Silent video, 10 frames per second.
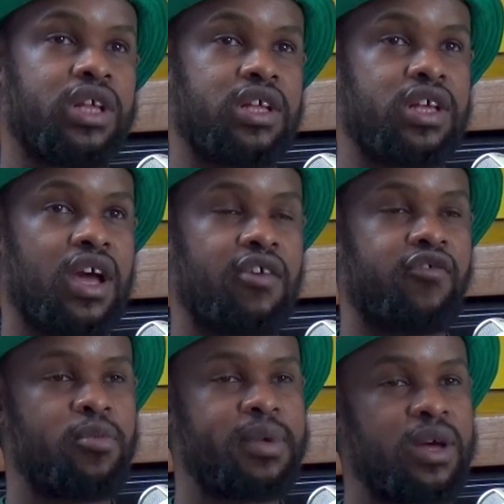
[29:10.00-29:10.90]
Yeah,
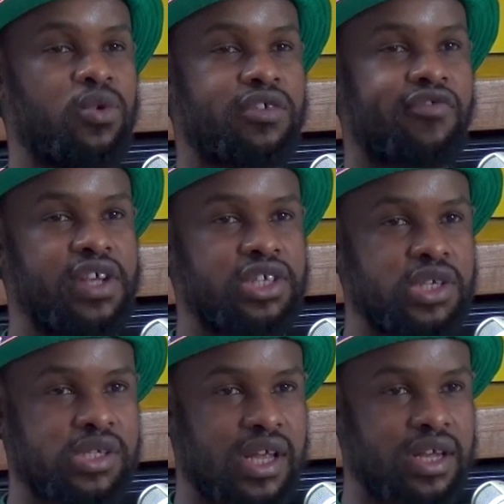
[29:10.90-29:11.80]
for me now with
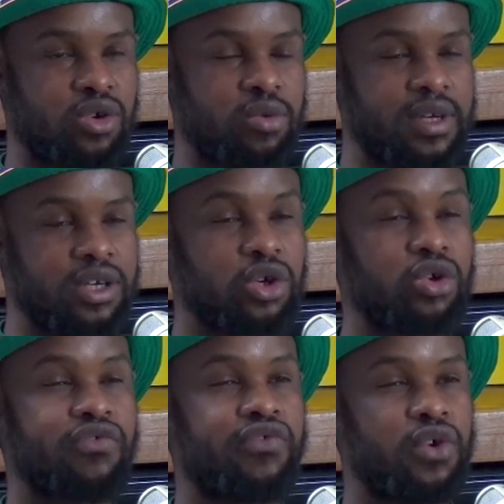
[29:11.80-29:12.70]
features, I normally
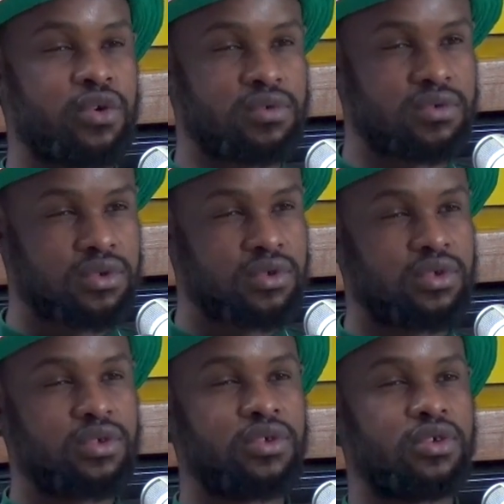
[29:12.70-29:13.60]
look for
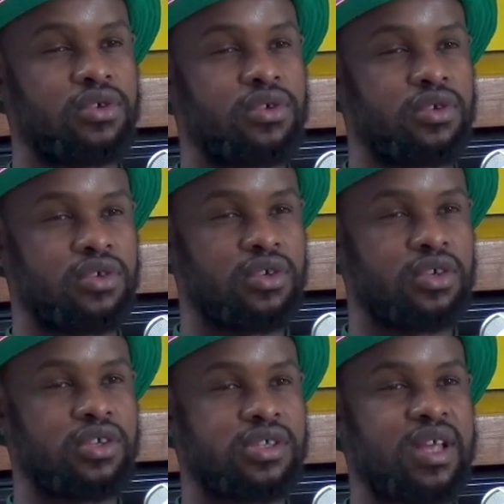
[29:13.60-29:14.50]

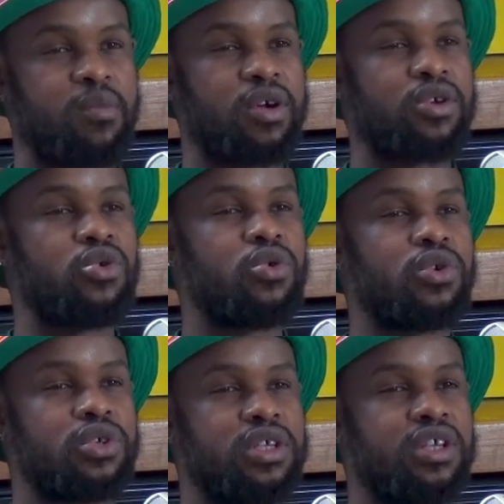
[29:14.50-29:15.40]
someone who
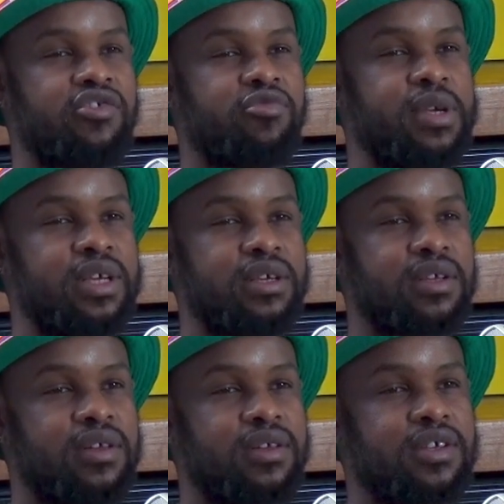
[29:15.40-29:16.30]
would give me.
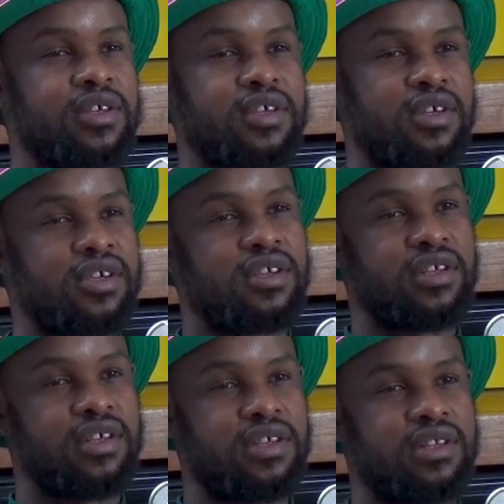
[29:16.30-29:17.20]

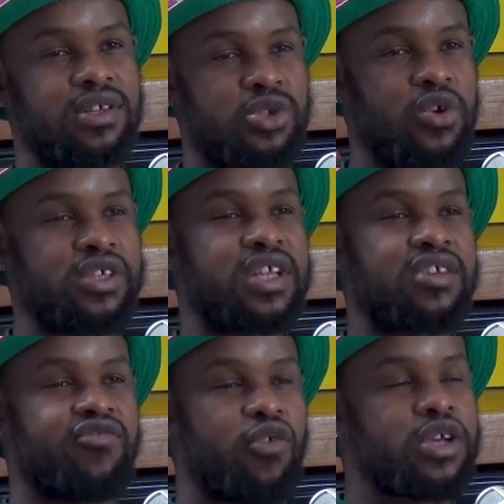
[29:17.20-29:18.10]
There's always
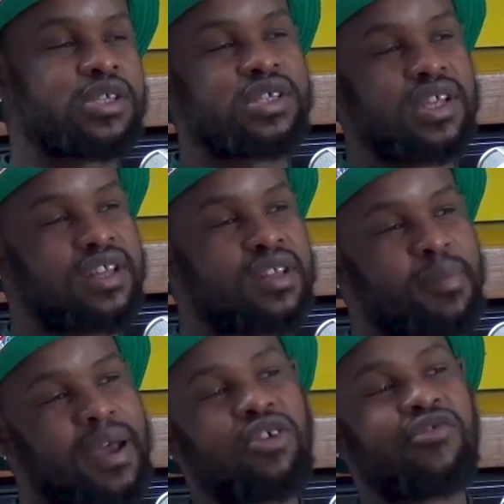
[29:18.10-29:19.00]
that voice in the
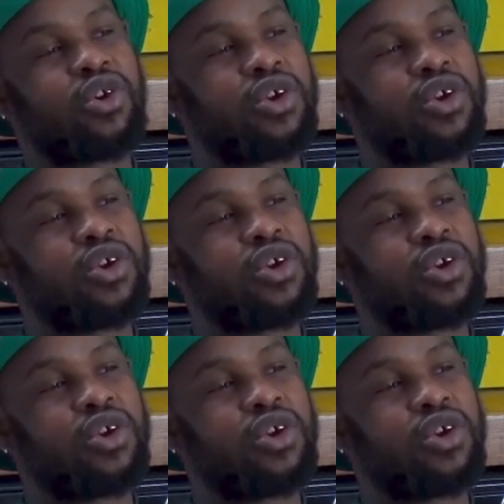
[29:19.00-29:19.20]
back of your